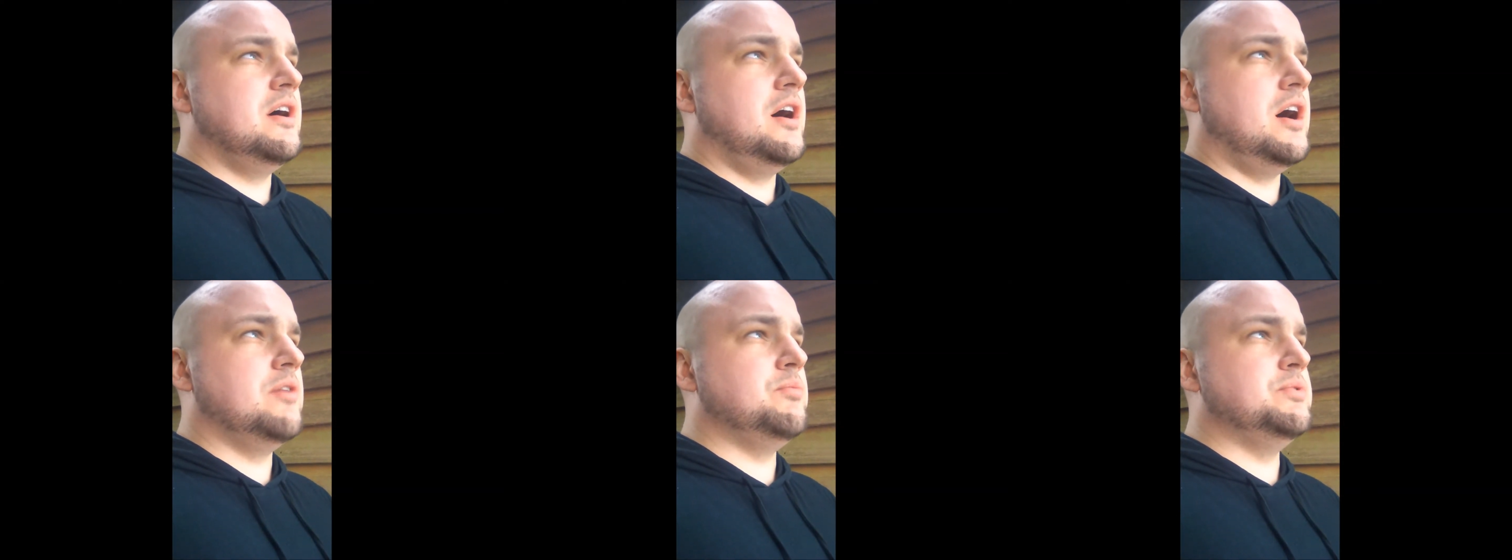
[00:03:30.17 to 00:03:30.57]

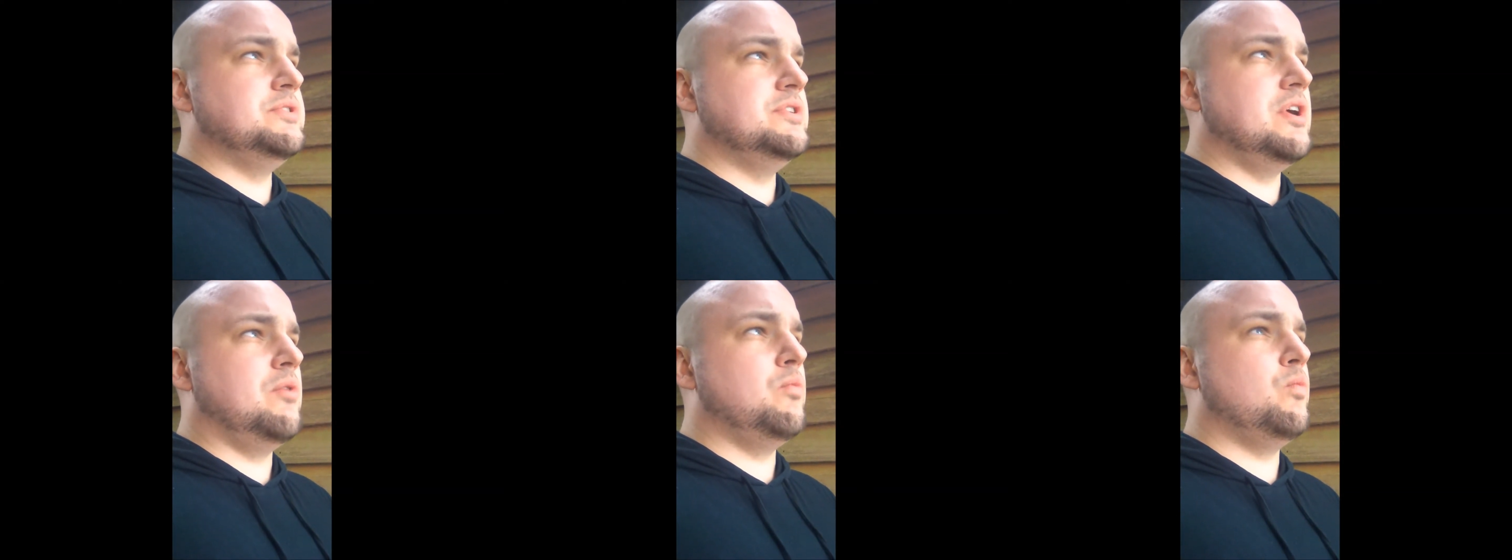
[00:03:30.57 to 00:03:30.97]
I would
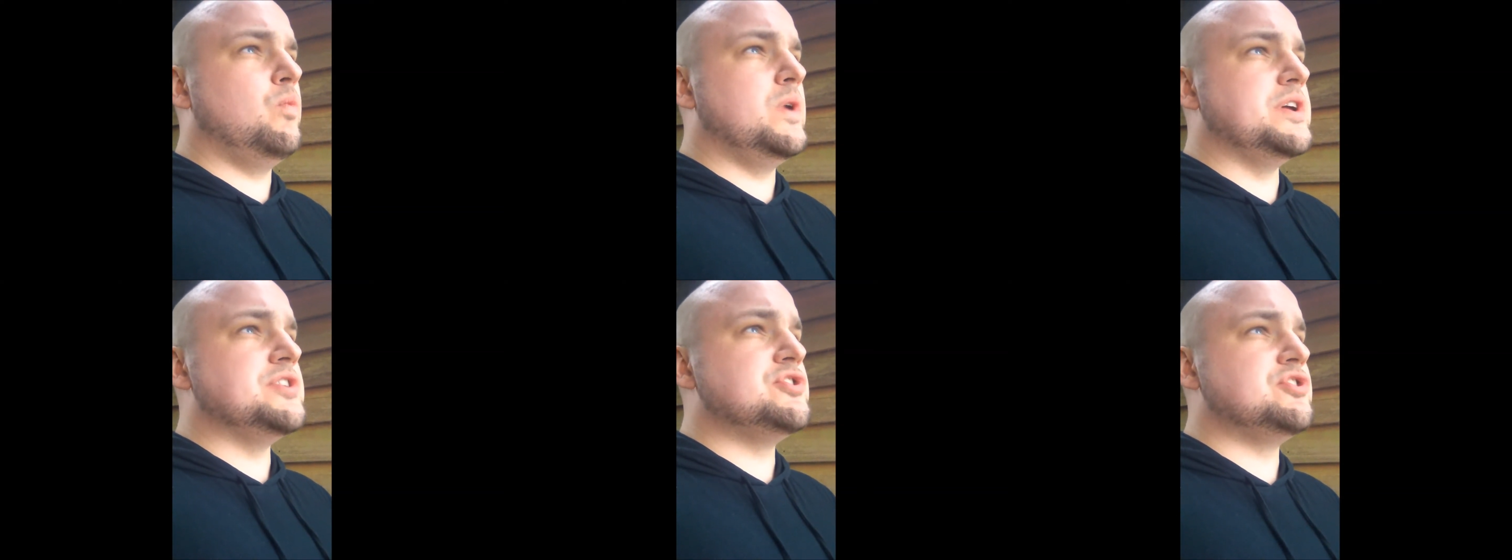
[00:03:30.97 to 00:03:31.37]
not
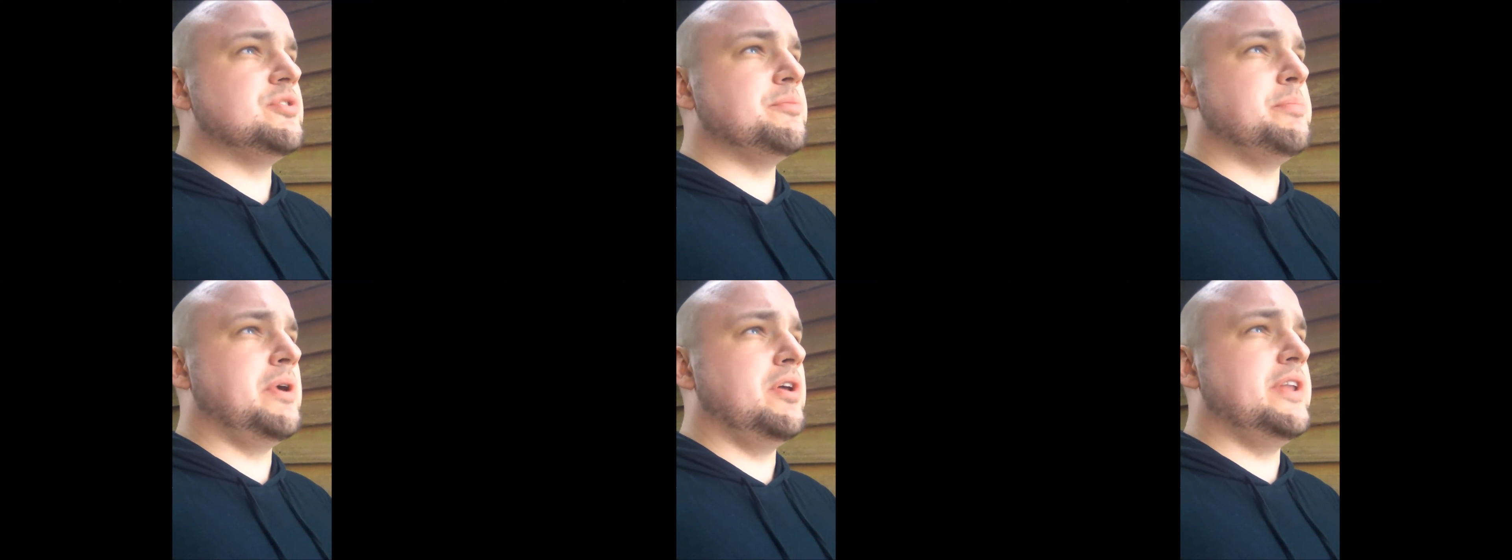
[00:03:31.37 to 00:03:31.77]
wish
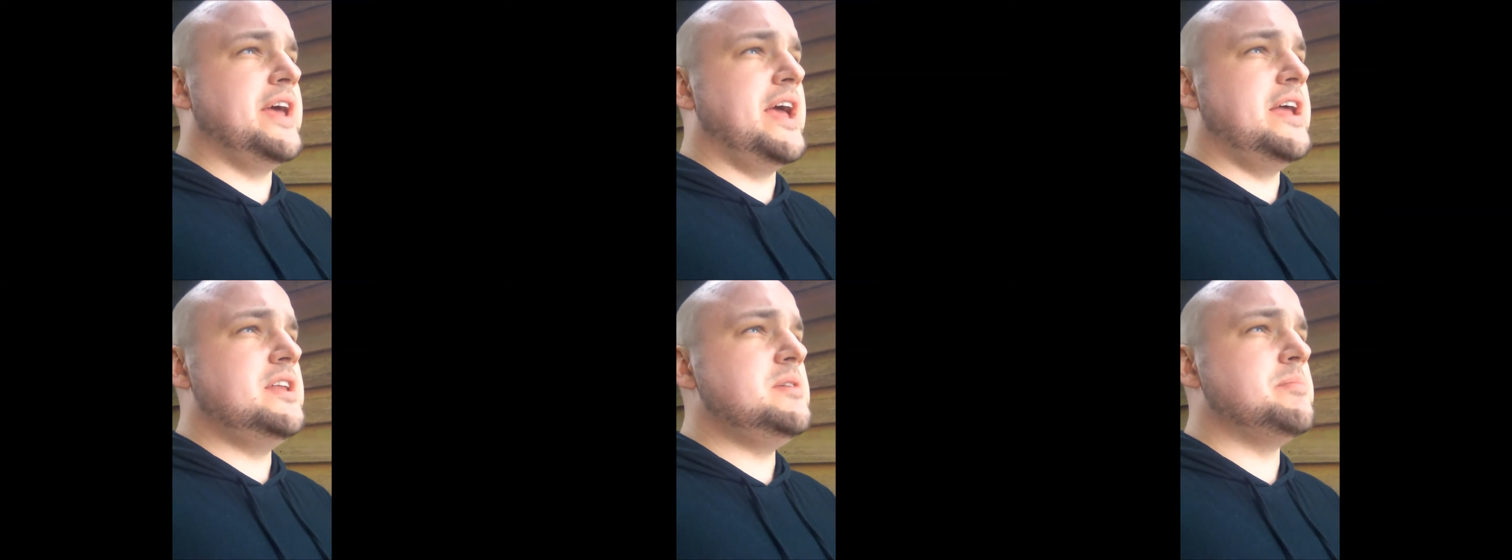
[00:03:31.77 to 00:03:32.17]
upon
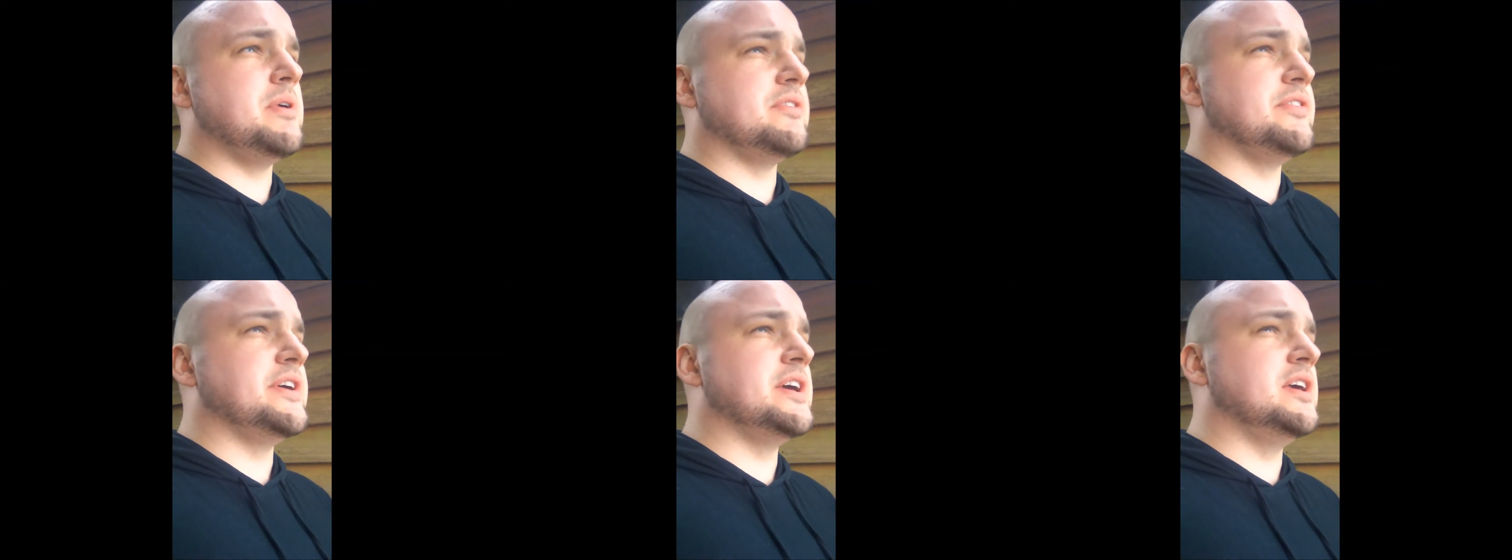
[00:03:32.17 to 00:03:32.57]

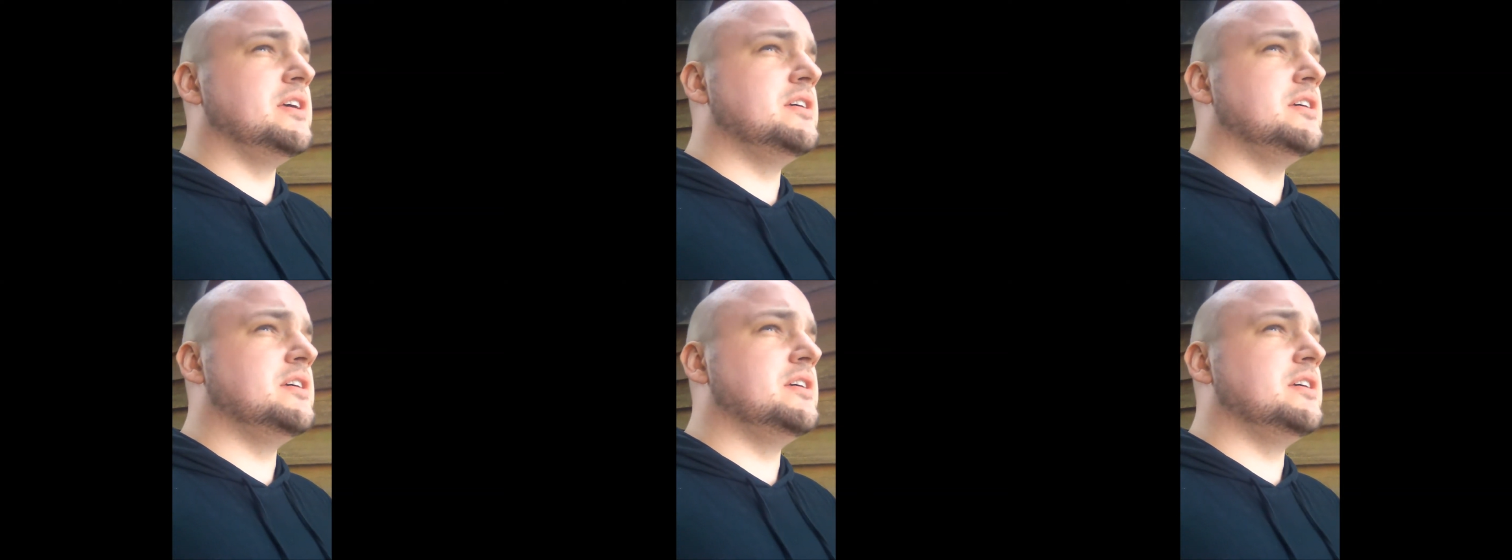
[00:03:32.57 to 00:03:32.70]
anybody.